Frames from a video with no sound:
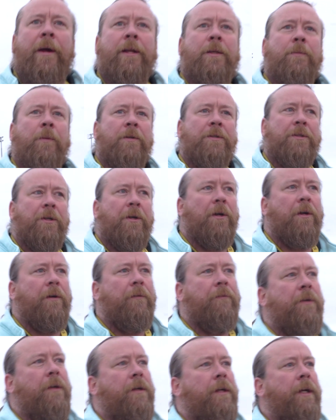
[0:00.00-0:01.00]
way it's
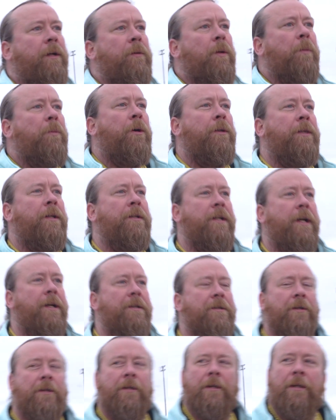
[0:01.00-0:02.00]
preserved, it can be put in the
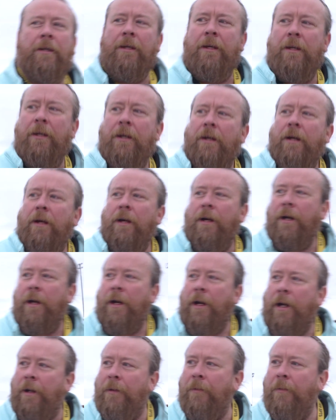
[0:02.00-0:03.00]
desert.
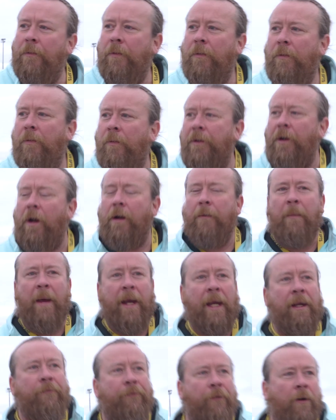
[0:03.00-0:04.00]
What our main